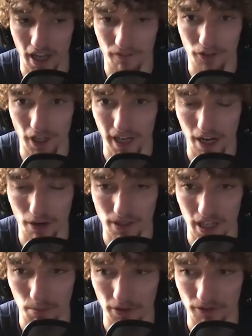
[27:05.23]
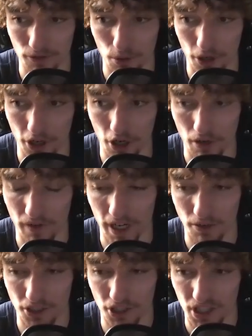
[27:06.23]
I feel like I was like before COVID, I
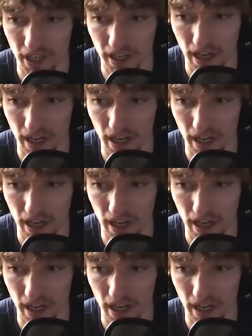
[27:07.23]
was just like